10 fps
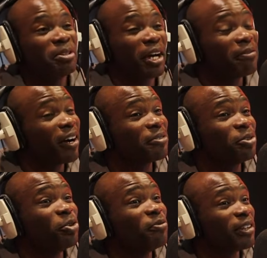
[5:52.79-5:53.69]
Tough
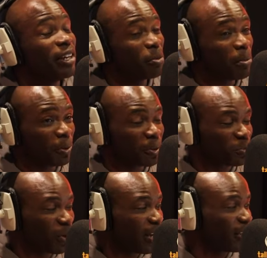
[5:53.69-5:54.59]
afternoon for Liverpool as
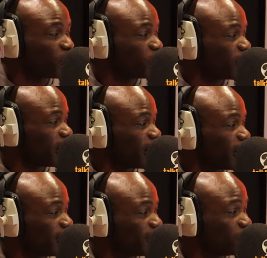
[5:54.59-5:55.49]
well, who
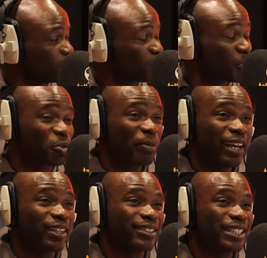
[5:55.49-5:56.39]
Crystal
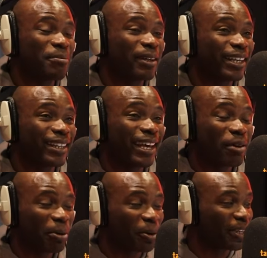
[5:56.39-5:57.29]
Palace, seemingly their
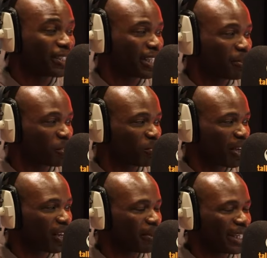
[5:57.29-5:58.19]
bogey team as
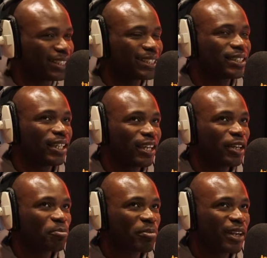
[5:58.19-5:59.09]
well. I mean, it's
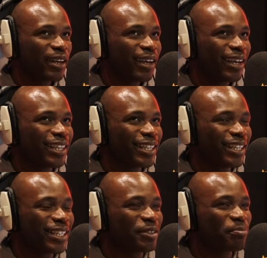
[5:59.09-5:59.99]

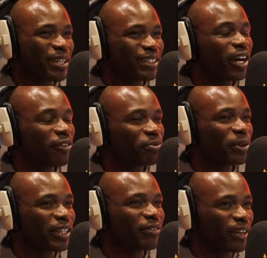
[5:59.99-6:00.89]
been a tough
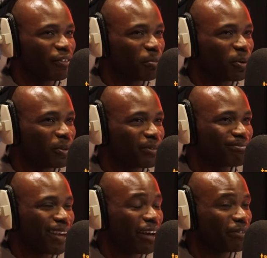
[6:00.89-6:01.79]
week for Liverpool.
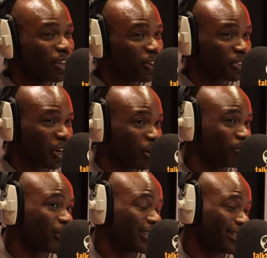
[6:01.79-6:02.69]
Heavy loss at home
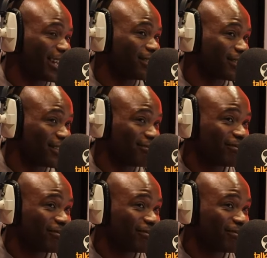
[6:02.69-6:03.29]
to Atalanta.